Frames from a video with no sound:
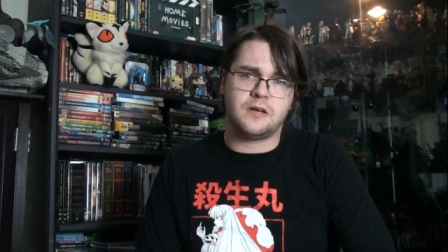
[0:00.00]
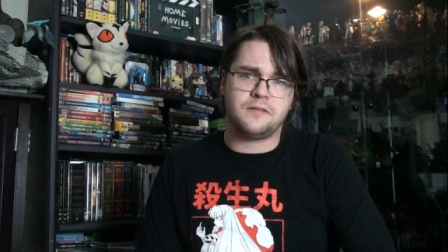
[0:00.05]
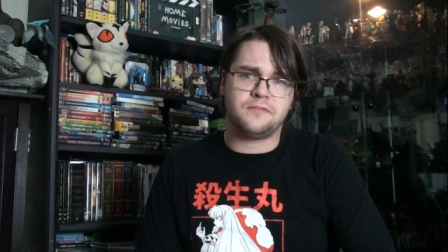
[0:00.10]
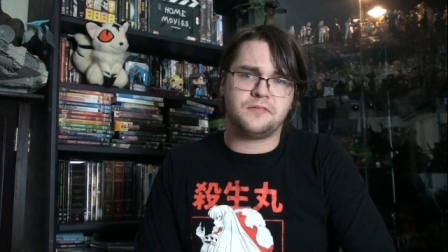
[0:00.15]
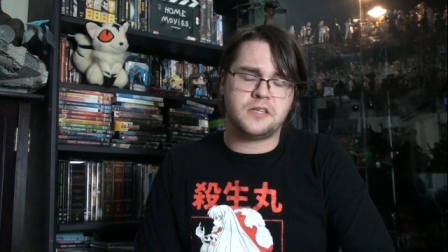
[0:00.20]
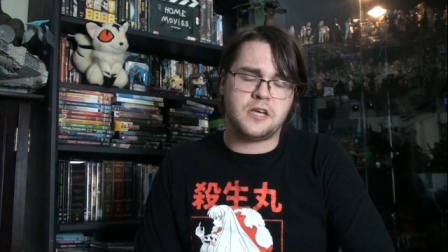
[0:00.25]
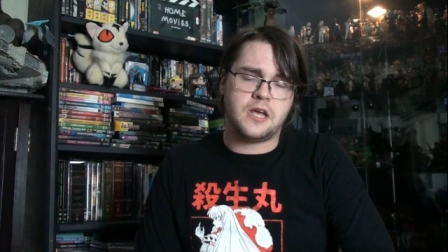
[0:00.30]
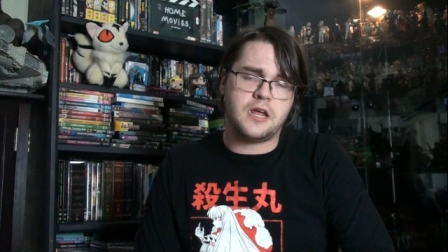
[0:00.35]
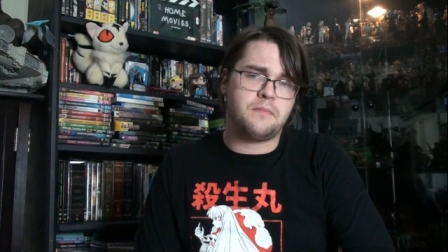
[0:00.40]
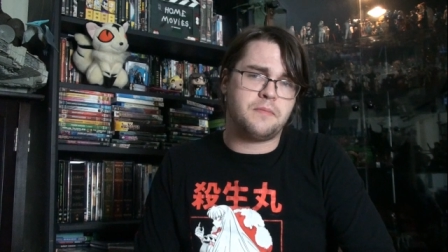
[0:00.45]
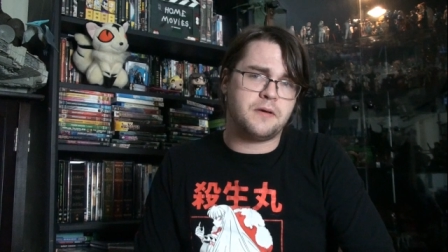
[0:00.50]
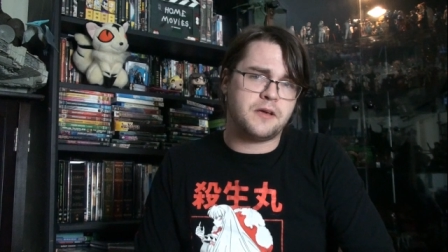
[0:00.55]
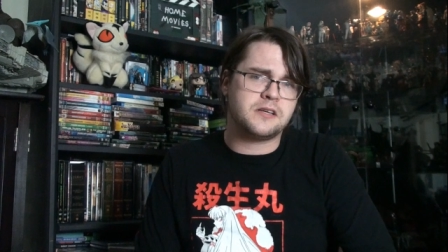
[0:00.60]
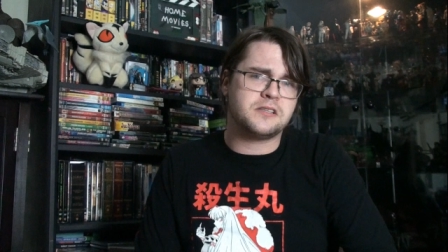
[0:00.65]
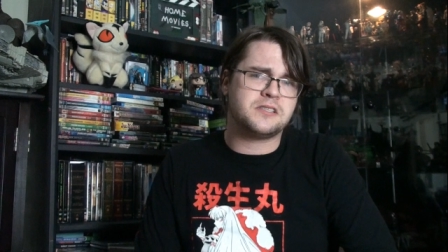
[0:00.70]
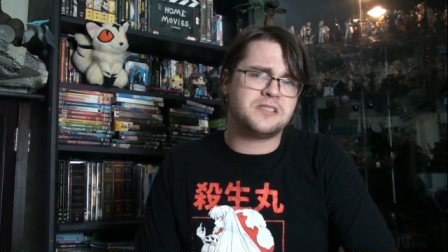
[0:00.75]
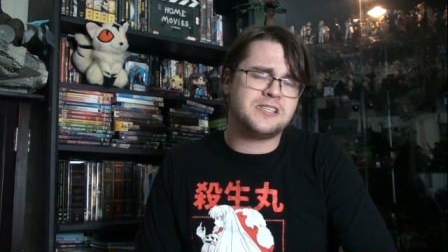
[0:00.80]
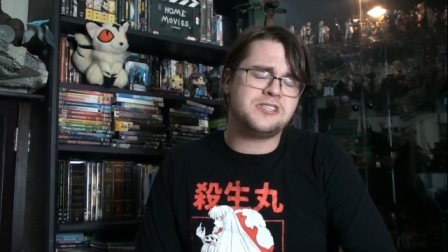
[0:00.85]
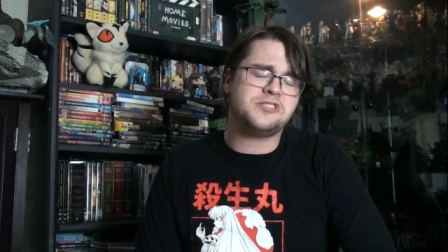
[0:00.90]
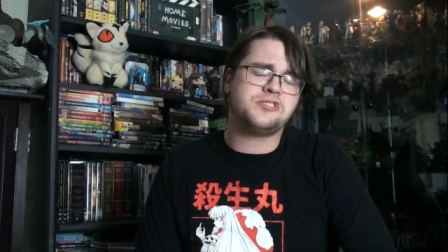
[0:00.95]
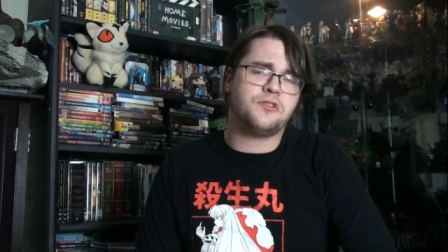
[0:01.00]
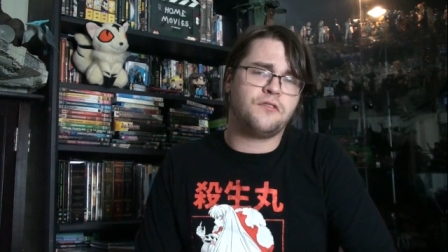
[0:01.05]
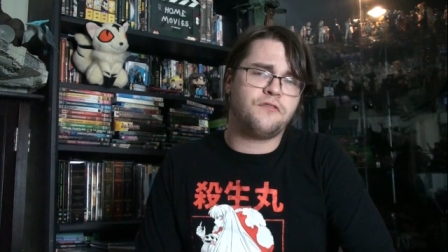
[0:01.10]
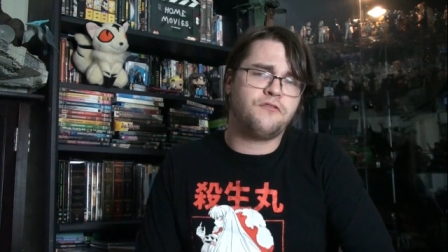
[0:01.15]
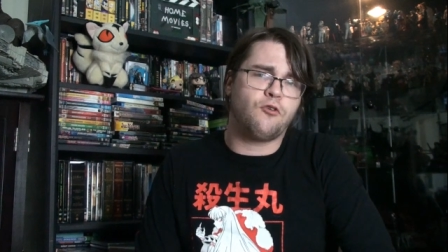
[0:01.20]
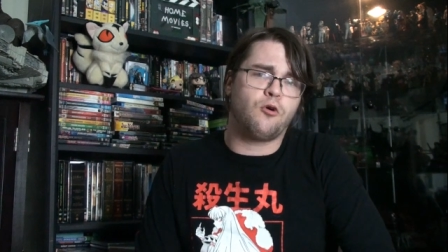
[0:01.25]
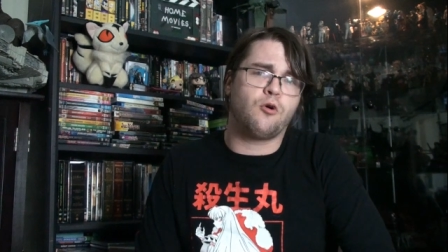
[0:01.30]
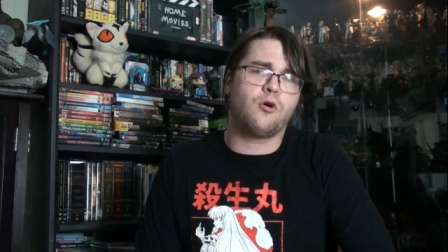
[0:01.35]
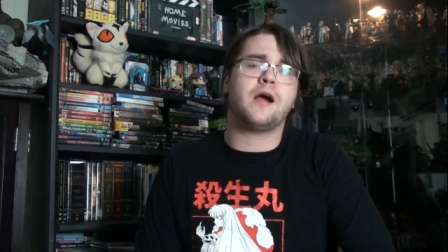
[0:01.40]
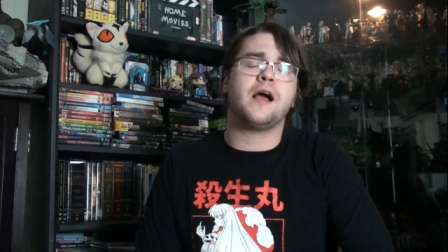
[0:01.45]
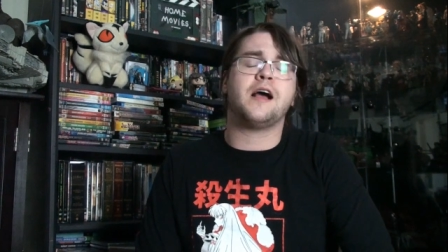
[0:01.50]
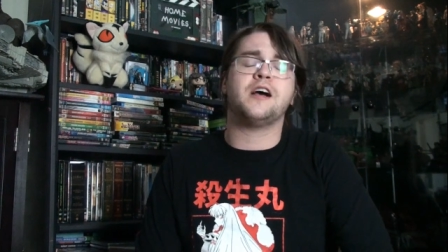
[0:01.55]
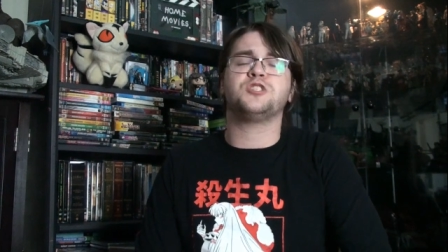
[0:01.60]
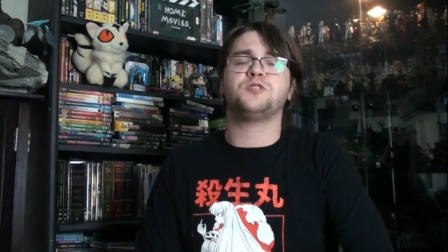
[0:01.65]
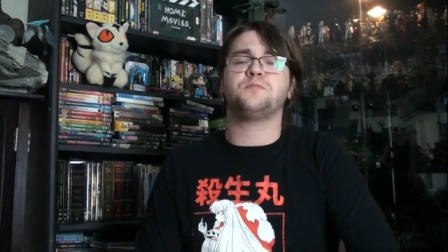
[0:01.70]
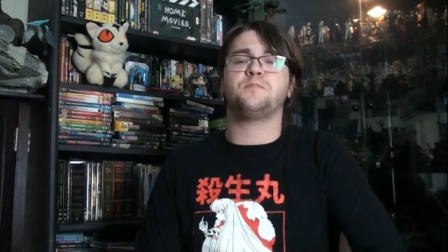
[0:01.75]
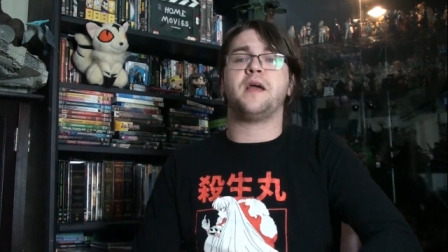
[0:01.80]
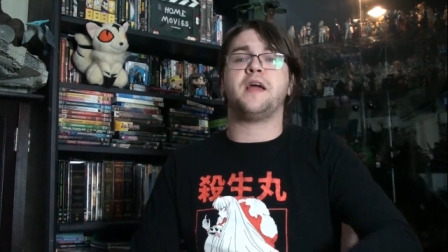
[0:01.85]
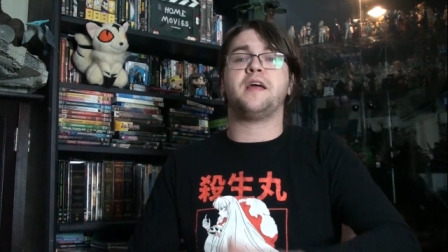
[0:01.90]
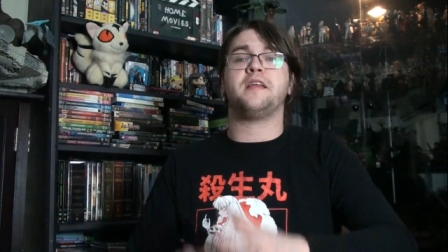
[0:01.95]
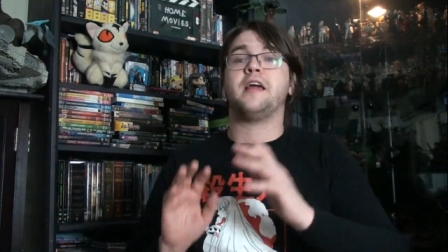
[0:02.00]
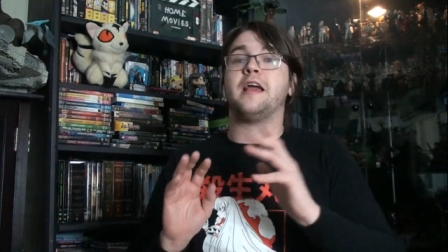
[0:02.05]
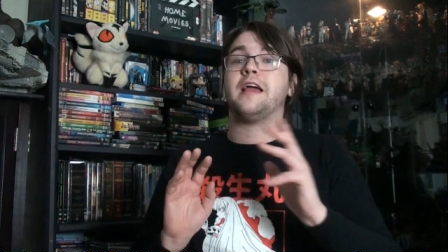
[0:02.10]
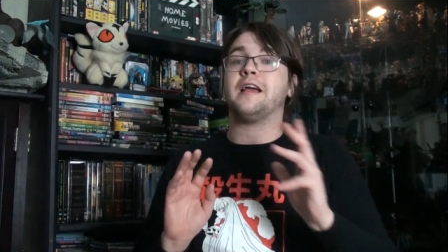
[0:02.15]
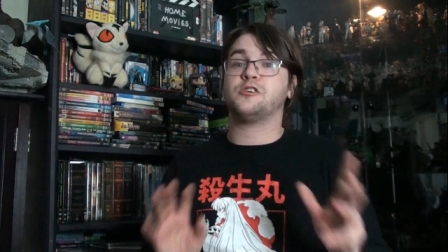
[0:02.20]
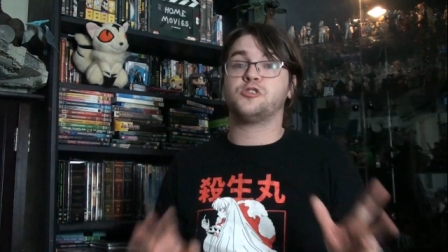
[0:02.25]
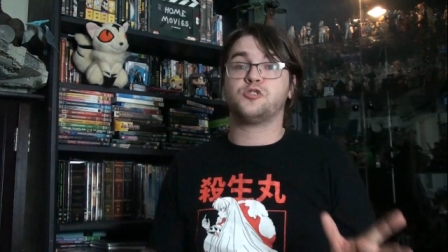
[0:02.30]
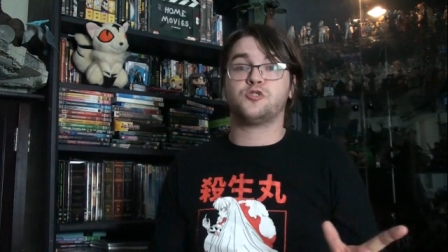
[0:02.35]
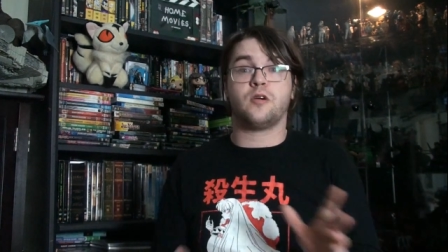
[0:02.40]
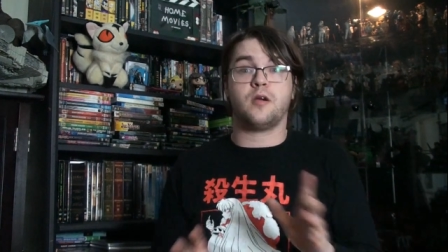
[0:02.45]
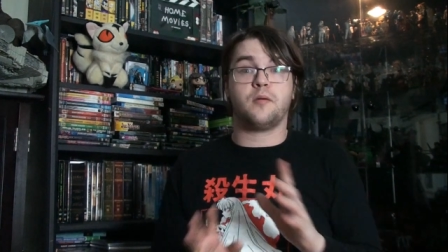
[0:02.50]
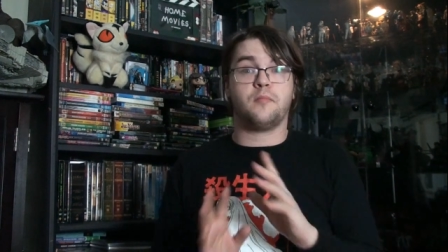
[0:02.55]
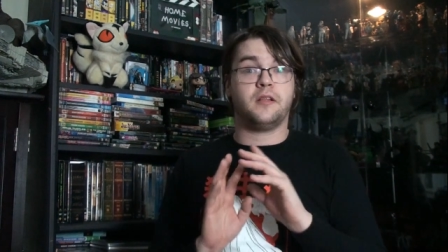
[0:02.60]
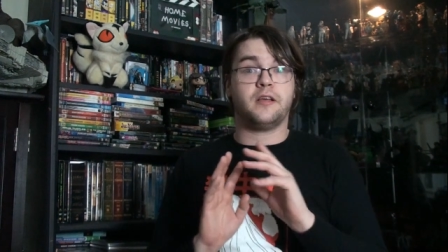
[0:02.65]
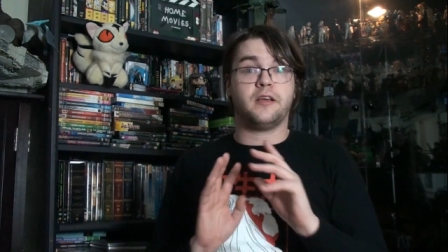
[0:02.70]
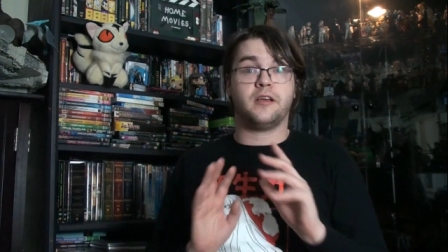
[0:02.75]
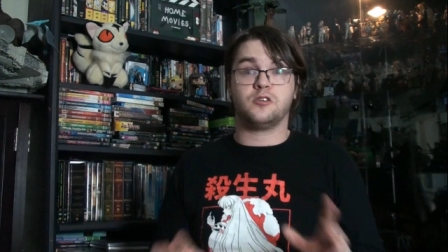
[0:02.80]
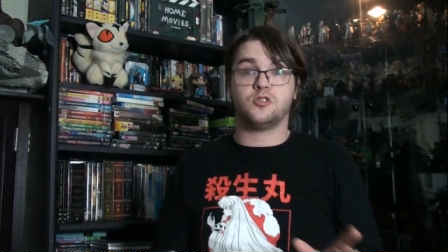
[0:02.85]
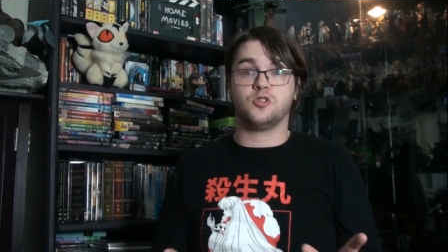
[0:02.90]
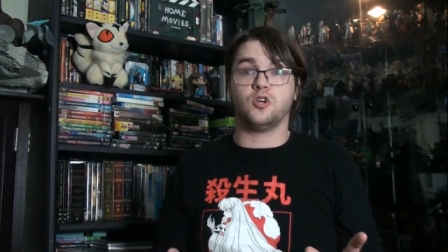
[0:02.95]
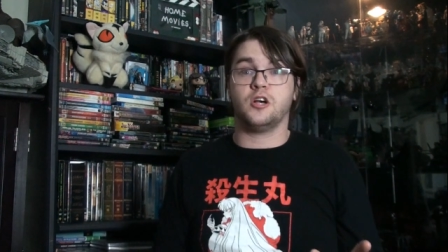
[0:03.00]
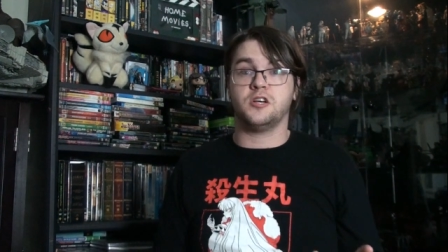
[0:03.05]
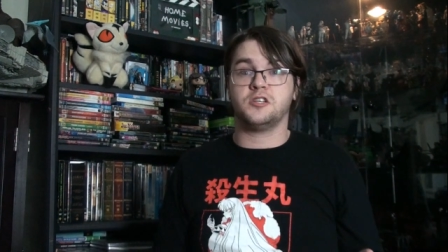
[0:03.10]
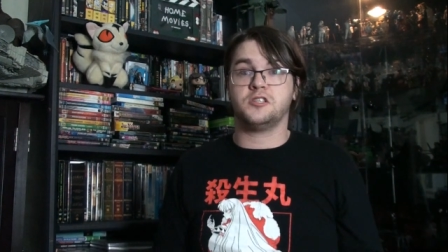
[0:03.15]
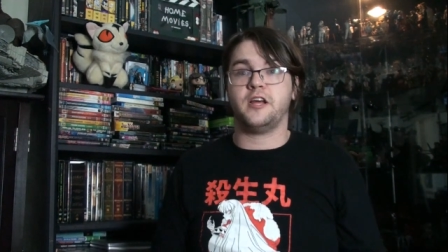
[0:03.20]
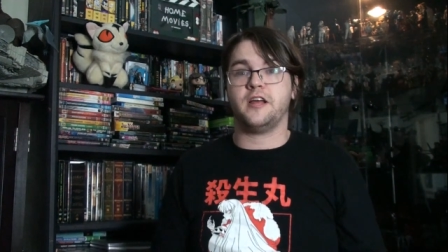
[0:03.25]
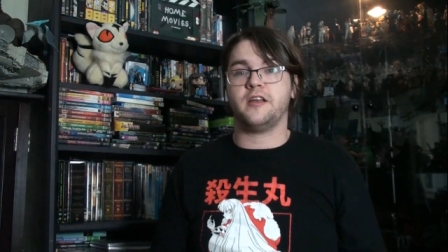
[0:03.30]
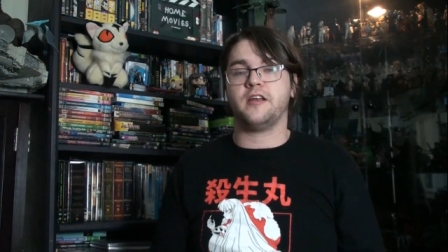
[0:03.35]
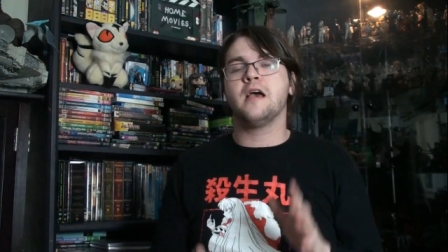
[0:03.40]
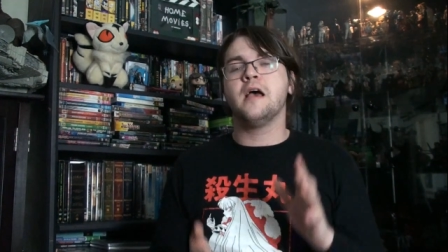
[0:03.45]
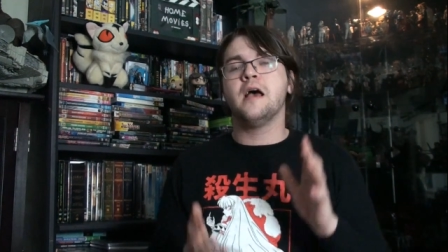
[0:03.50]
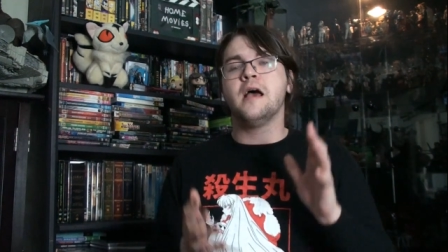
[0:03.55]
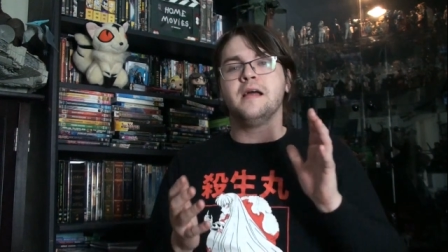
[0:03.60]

I've seen because season 4 has been extremely exhausted.